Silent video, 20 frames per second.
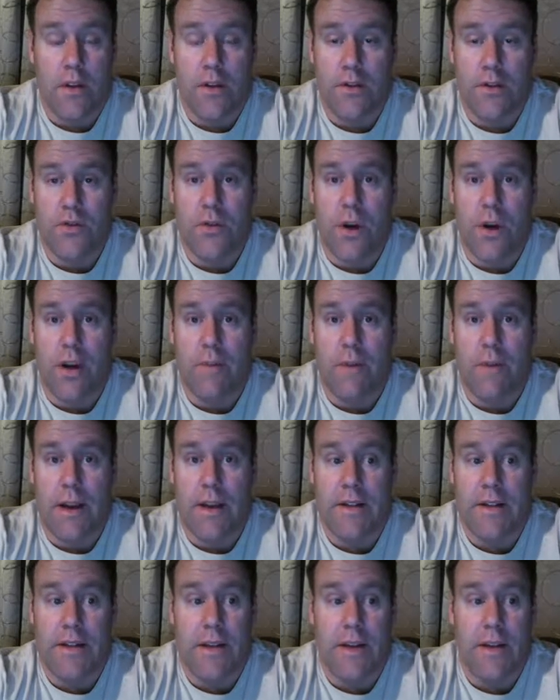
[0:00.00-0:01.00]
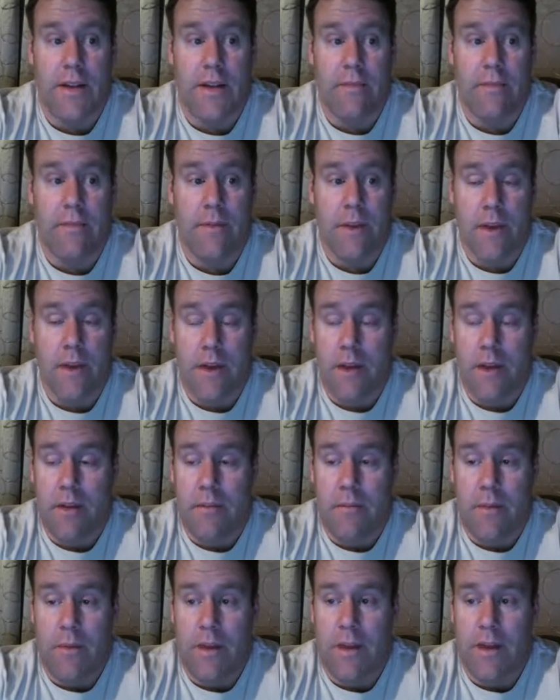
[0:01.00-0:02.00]
Join my team,
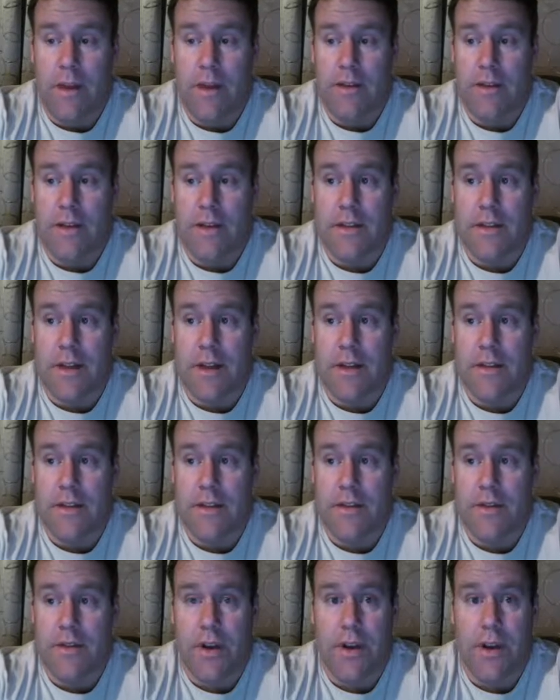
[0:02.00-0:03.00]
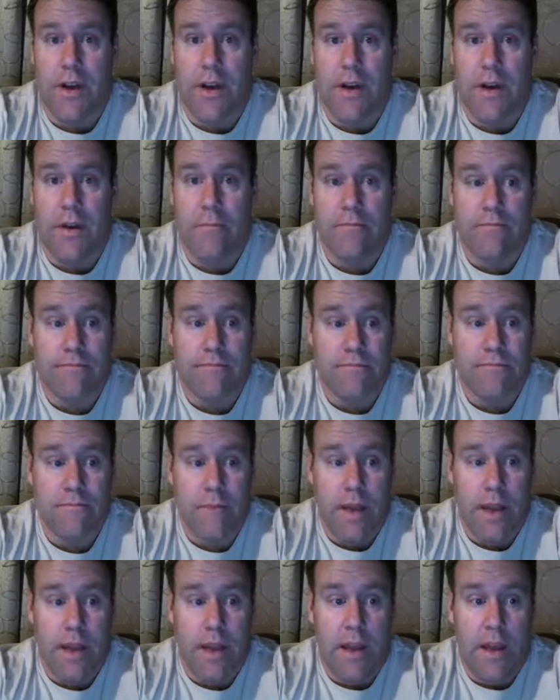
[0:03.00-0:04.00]
because I tell you straight up,
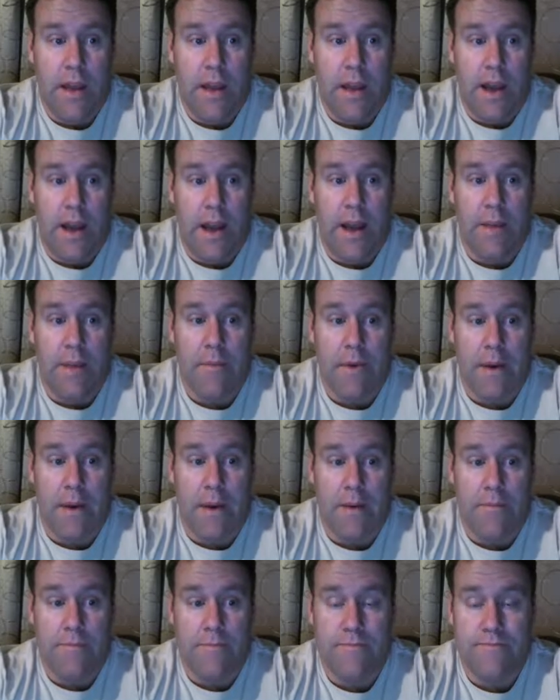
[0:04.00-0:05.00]
I'm gonna